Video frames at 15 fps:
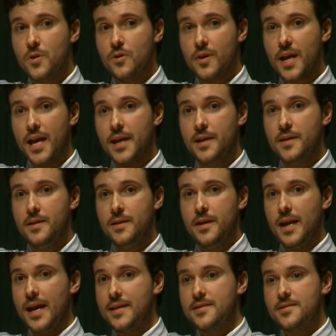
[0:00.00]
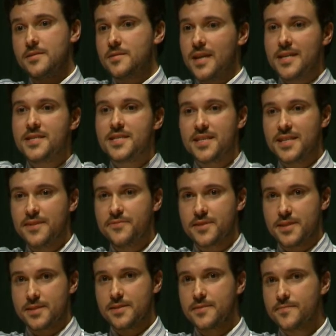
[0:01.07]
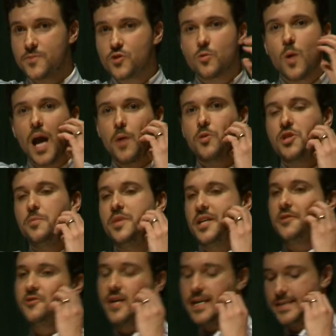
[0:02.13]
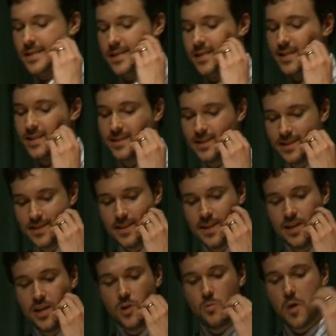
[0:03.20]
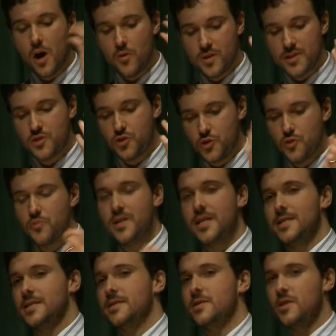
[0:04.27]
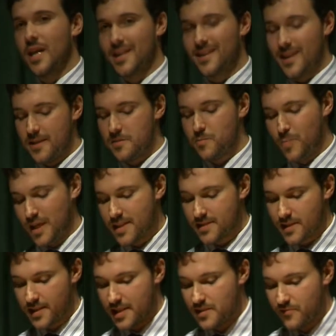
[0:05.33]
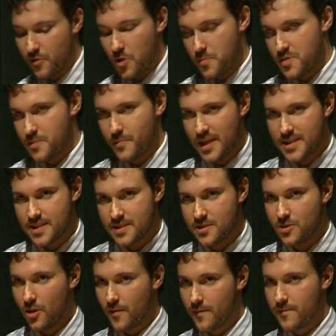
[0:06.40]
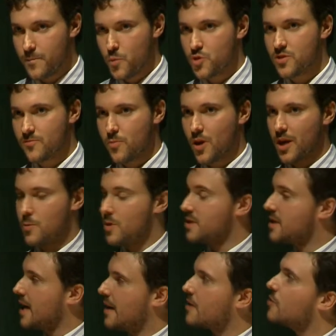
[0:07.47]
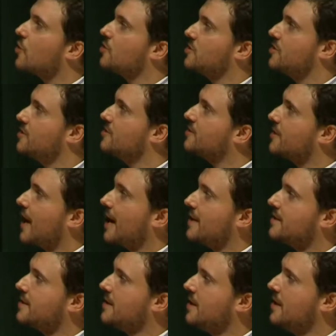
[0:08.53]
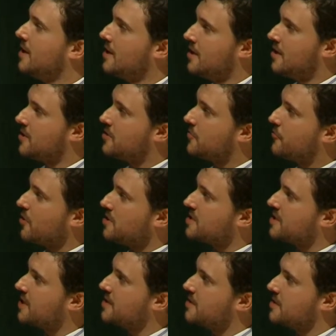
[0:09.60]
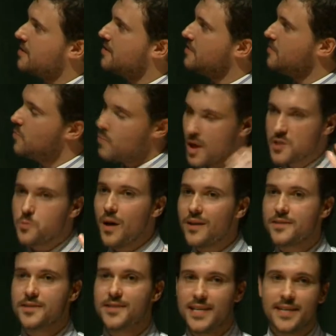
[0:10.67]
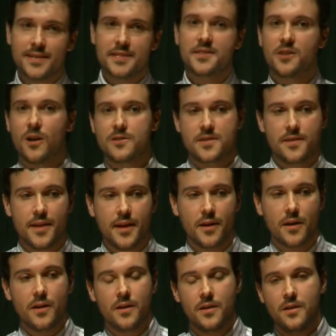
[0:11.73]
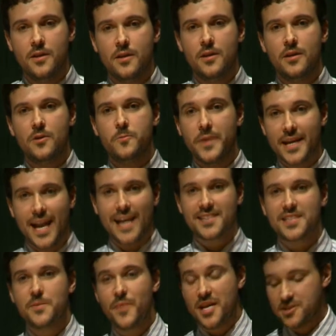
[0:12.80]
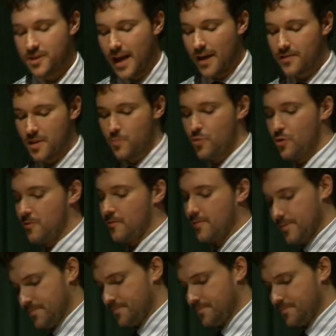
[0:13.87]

Okay? It's insignificant. So why would you be interested in it? Well, there's two reasons, and basically this forms the basis of most of what I want to get across to you tonight. The first is, as well as seeing that stars are there, we can actually measure how they move.